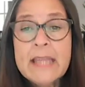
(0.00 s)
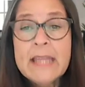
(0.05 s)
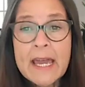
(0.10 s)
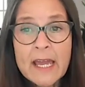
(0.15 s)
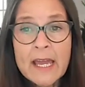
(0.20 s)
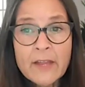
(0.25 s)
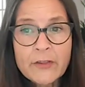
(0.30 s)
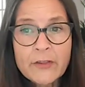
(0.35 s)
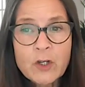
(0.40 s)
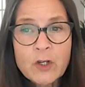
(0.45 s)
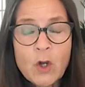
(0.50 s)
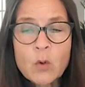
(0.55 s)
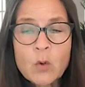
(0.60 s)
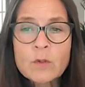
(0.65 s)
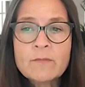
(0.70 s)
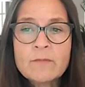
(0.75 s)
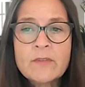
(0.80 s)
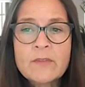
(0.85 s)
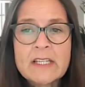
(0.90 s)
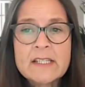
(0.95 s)
Yeah, the
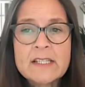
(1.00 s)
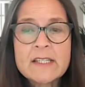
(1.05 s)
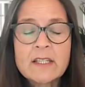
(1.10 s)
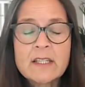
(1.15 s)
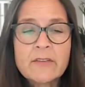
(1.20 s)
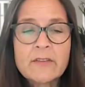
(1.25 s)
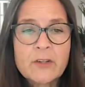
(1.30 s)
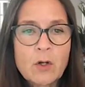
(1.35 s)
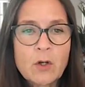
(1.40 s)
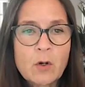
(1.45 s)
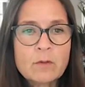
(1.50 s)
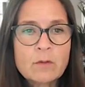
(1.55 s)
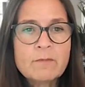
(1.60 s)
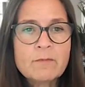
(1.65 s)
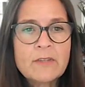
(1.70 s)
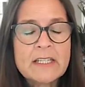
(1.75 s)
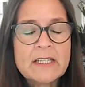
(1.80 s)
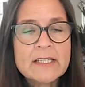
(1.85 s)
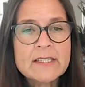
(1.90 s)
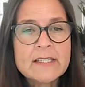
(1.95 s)
golden visa
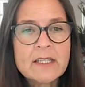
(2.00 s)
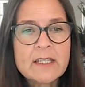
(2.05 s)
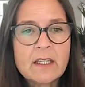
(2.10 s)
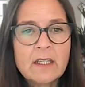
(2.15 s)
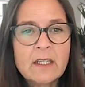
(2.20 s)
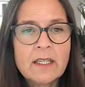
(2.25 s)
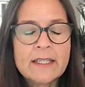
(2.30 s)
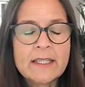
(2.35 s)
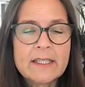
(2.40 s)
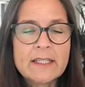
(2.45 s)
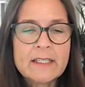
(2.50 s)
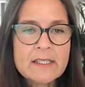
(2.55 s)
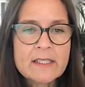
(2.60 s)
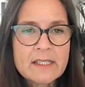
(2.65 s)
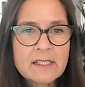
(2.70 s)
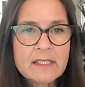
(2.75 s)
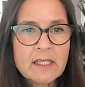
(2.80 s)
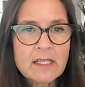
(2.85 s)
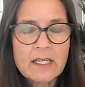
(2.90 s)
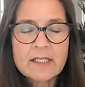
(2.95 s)

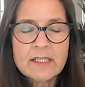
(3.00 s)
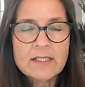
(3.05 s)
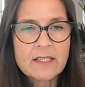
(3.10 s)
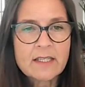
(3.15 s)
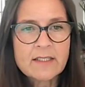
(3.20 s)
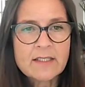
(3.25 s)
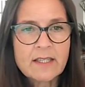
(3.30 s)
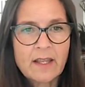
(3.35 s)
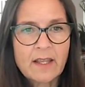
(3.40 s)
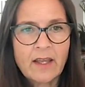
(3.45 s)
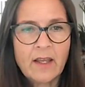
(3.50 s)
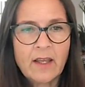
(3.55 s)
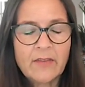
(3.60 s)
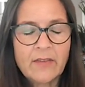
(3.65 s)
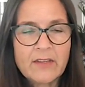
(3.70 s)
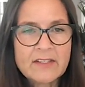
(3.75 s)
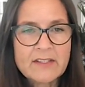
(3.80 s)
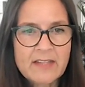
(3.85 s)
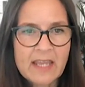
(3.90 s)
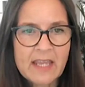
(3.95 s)
is
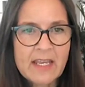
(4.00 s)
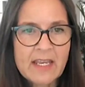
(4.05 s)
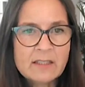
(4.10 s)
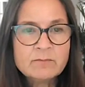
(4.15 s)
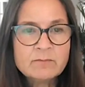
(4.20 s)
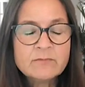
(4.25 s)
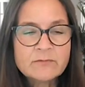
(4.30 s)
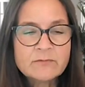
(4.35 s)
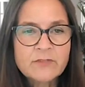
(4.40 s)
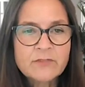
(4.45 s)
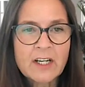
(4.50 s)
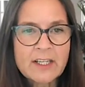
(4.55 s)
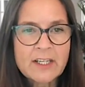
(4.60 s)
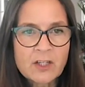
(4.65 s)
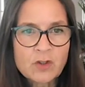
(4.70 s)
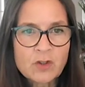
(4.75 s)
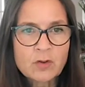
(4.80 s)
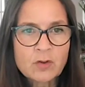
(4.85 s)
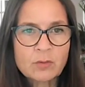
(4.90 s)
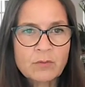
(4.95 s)
the same
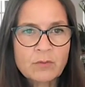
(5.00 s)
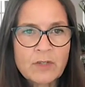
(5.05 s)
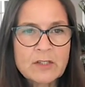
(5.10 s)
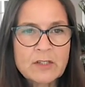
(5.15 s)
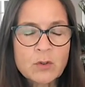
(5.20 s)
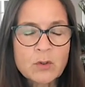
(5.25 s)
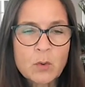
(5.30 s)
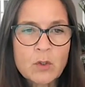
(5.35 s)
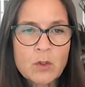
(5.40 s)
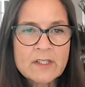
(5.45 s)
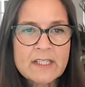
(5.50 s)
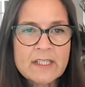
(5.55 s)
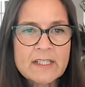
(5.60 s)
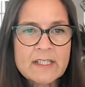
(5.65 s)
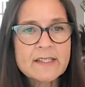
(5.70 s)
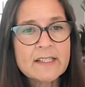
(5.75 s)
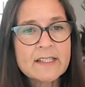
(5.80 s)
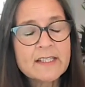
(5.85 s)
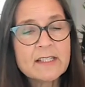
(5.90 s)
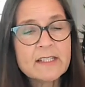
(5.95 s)
financial
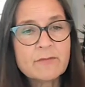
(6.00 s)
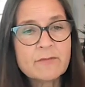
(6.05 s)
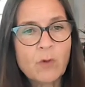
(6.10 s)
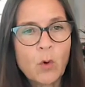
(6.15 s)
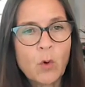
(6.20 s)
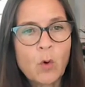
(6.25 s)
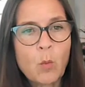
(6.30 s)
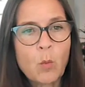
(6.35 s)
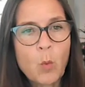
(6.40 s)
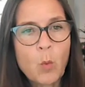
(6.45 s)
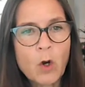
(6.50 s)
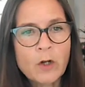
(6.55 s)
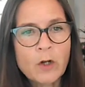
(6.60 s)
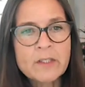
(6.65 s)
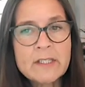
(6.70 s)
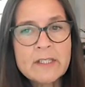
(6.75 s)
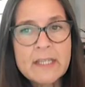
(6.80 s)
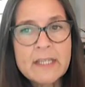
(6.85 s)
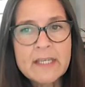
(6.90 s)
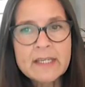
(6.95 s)
resources. This is for
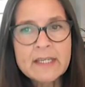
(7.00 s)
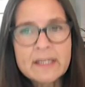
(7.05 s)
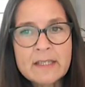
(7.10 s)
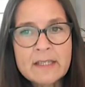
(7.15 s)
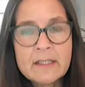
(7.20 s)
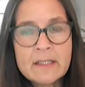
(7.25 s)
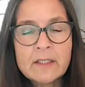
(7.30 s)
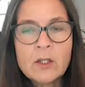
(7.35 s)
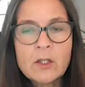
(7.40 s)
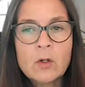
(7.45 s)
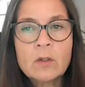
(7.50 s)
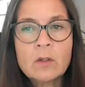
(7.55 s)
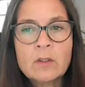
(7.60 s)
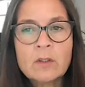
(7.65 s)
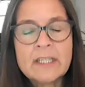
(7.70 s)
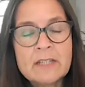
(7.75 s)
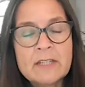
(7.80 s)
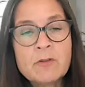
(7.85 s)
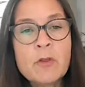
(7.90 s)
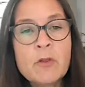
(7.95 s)
1 year,
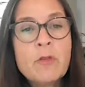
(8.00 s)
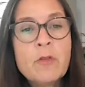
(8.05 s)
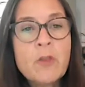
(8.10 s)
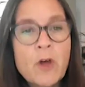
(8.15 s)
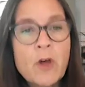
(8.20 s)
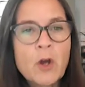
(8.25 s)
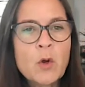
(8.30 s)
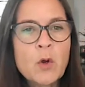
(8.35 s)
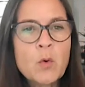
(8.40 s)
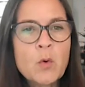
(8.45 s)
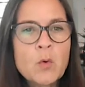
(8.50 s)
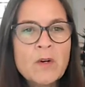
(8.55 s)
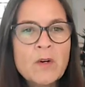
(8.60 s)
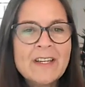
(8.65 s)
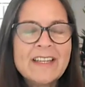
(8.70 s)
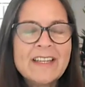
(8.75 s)
even though